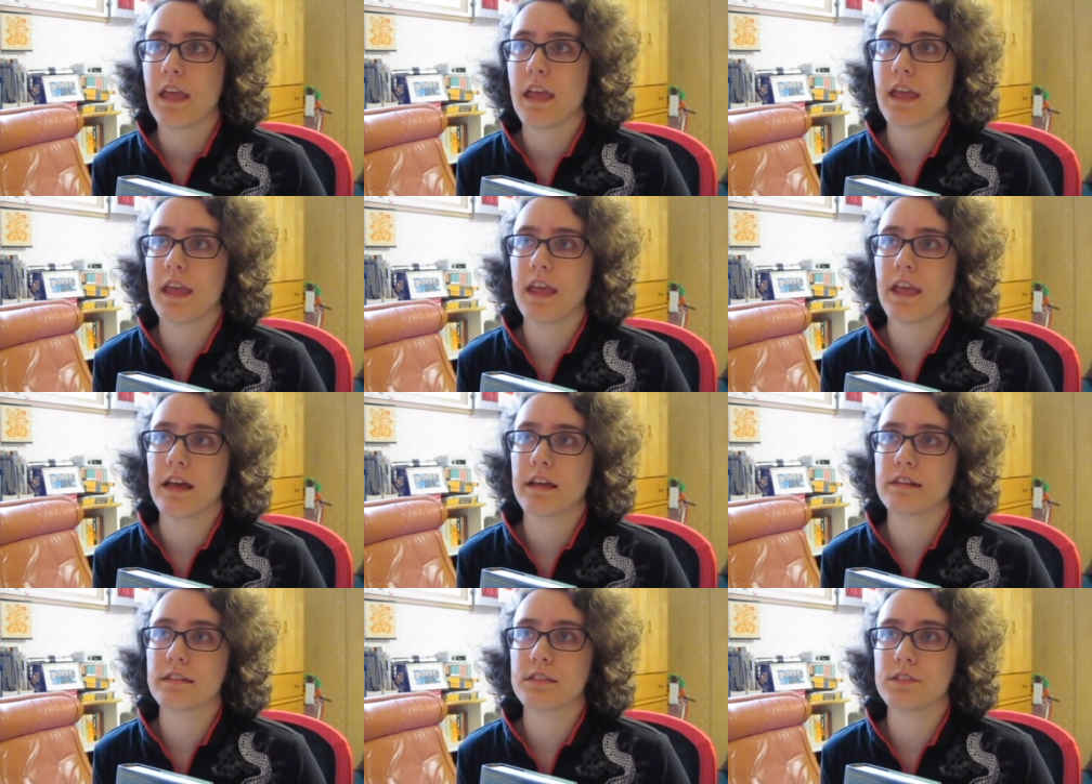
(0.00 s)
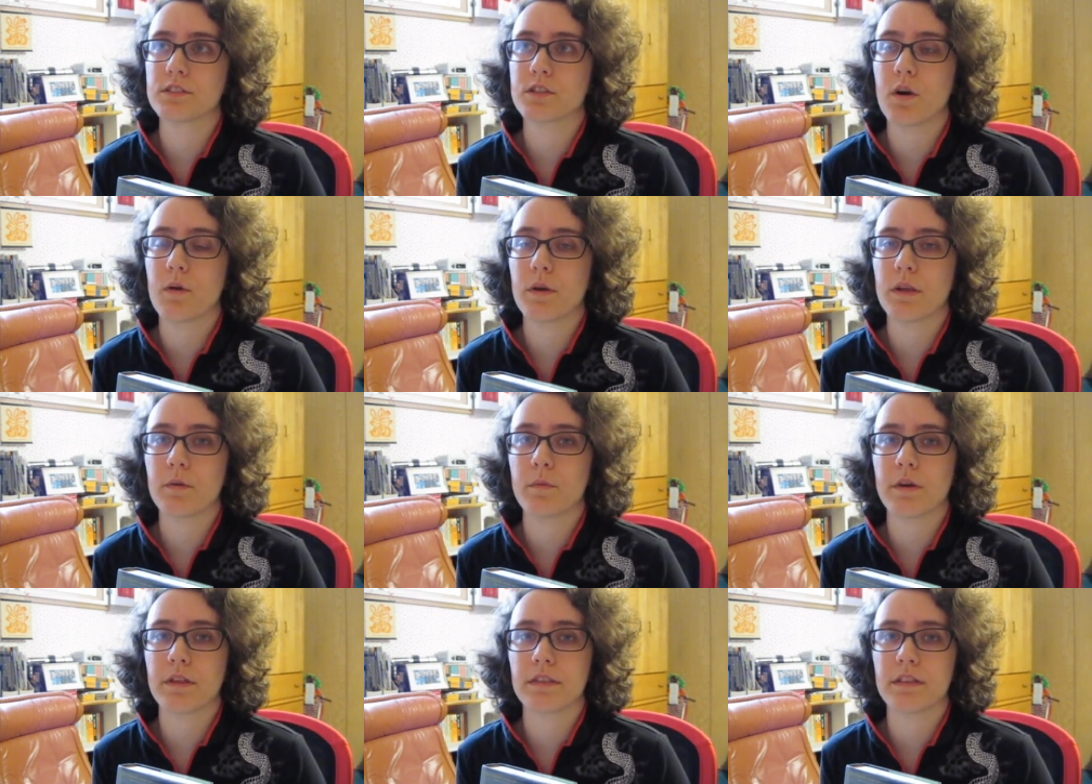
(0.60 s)
And he's
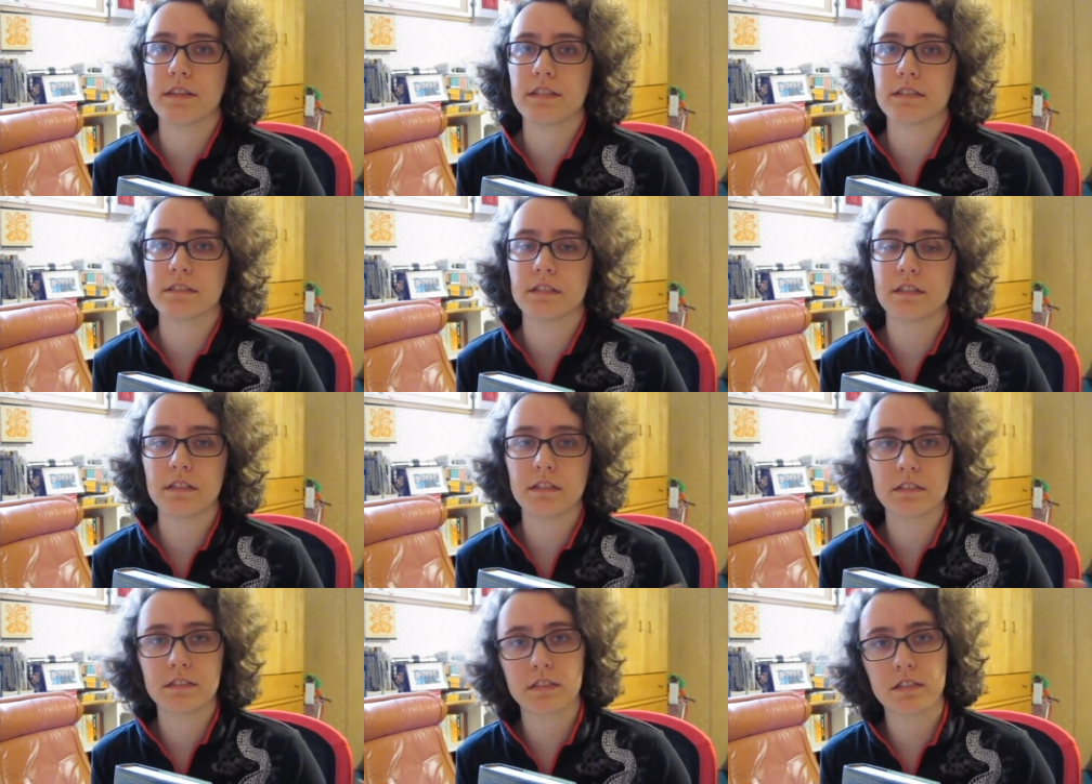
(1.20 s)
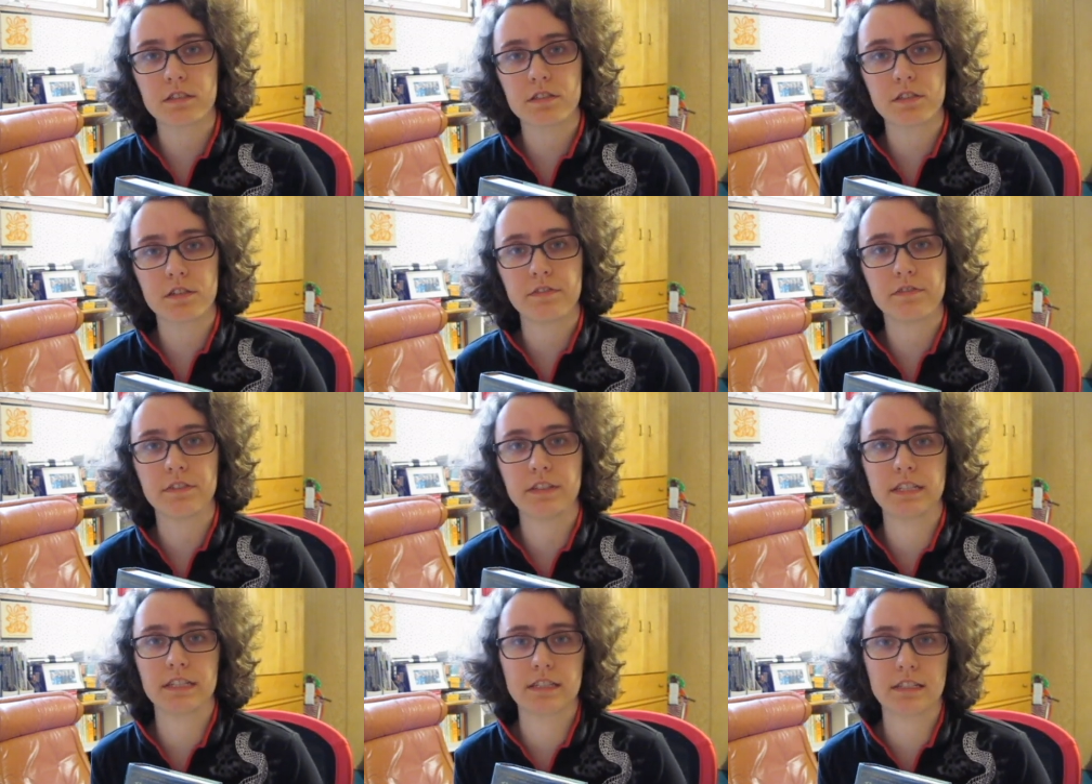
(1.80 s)
going with his little sister
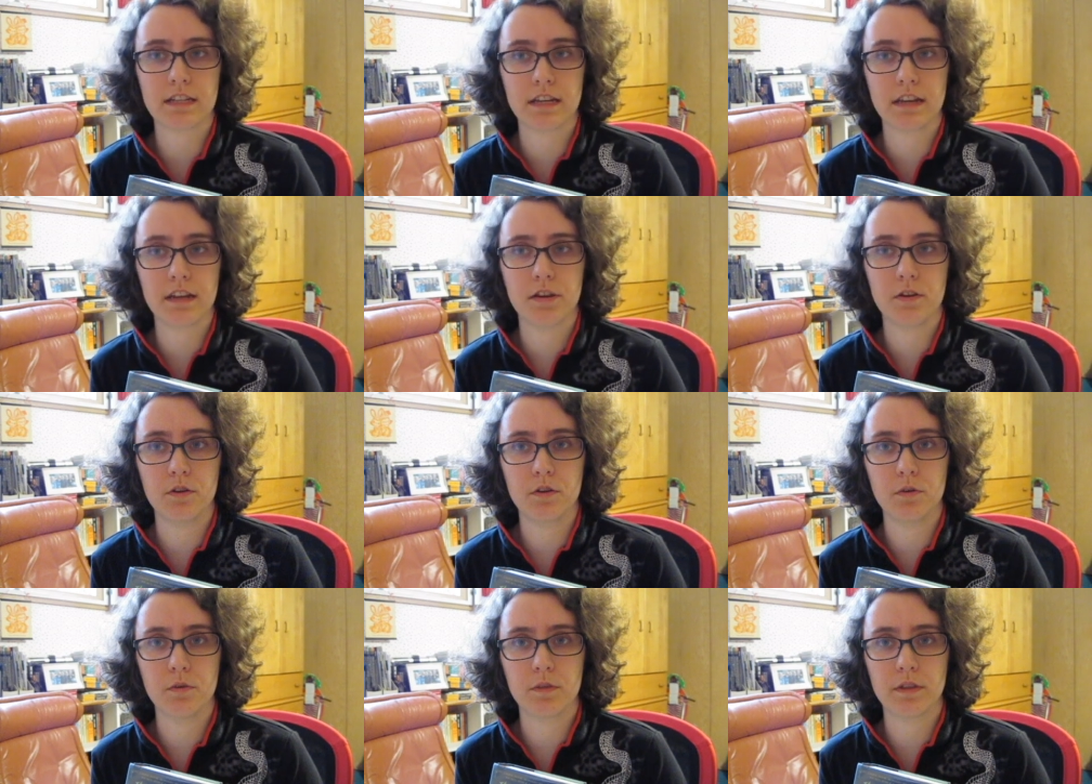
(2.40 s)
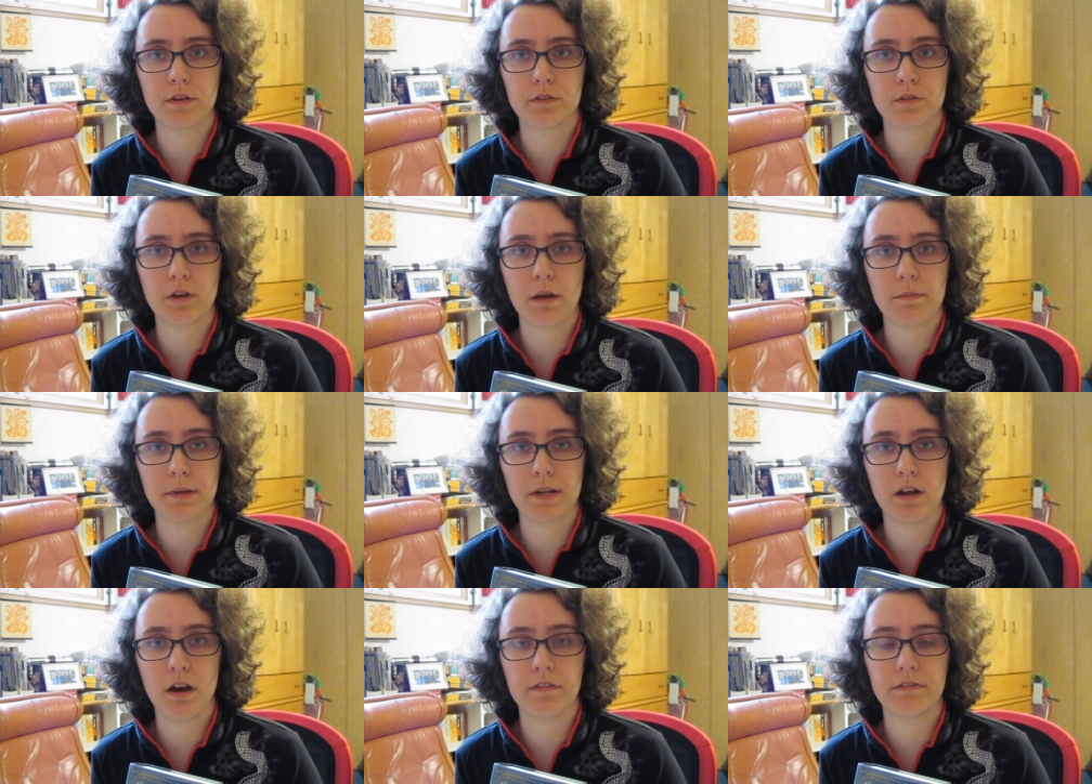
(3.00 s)
Felicity, who they're
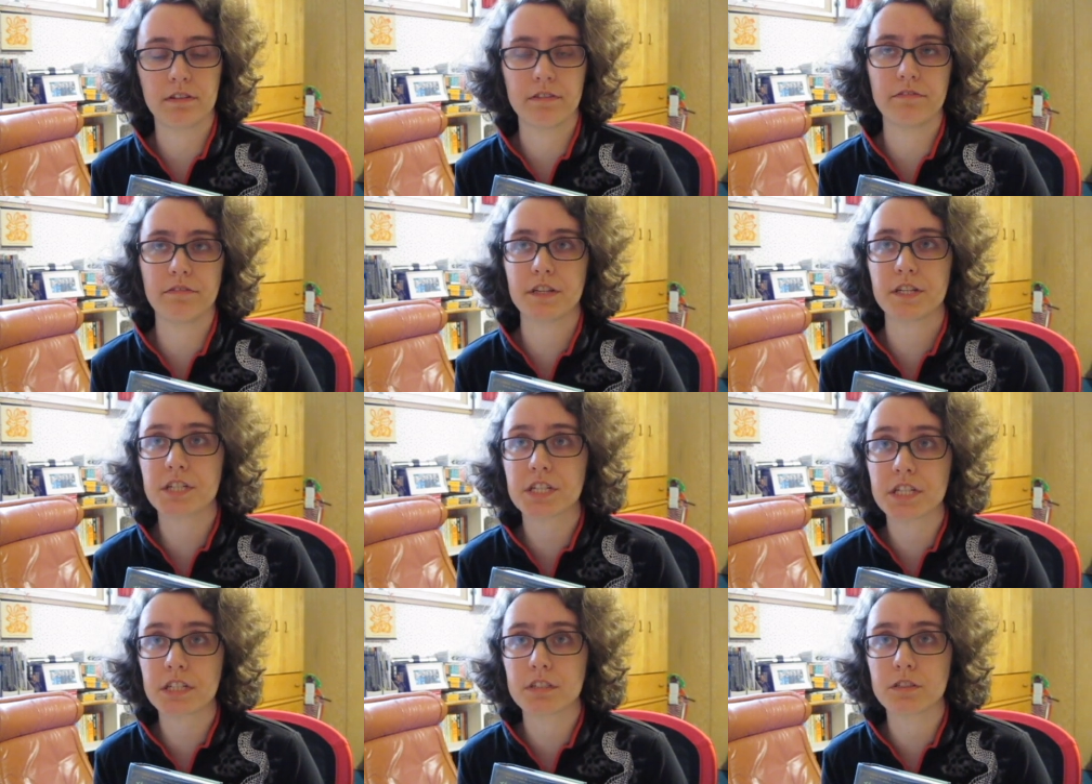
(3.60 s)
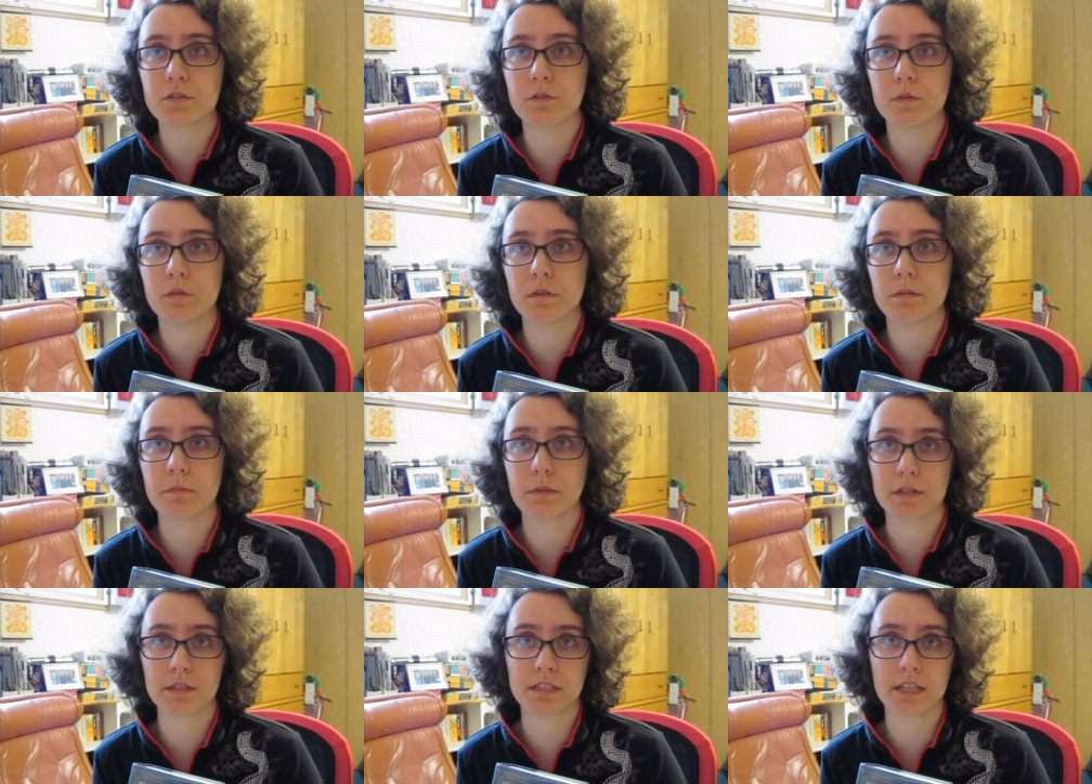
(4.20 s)
dropping off at a finishing school
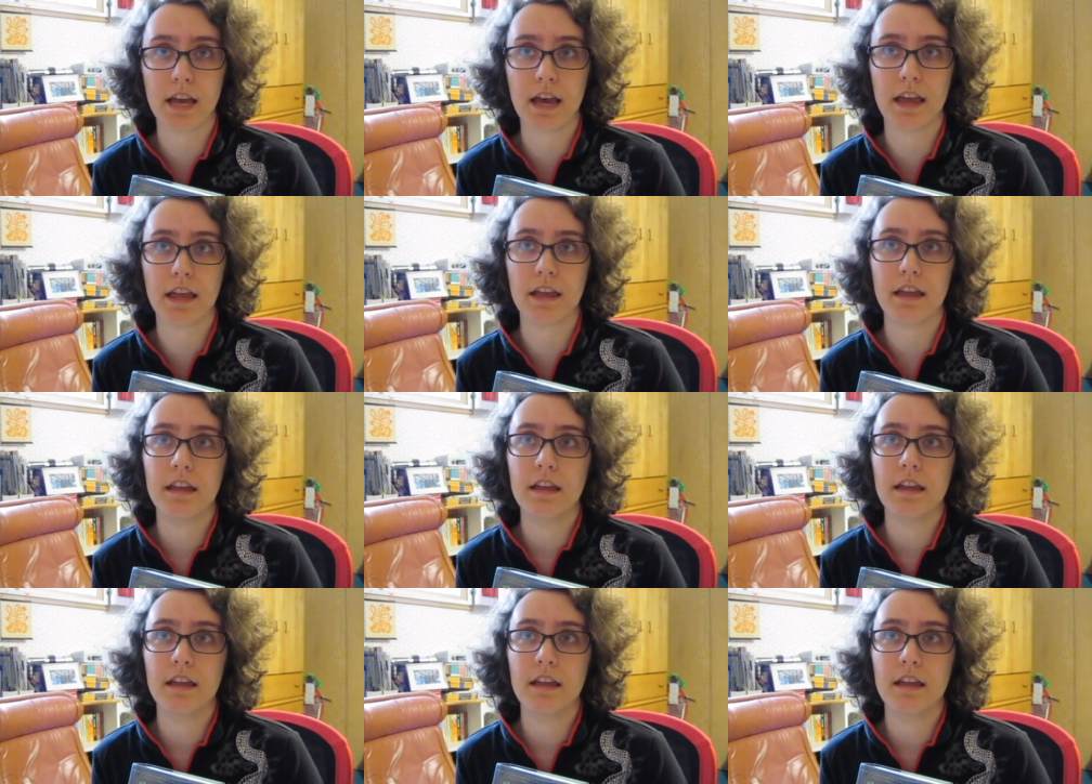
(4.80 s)
in Marseille,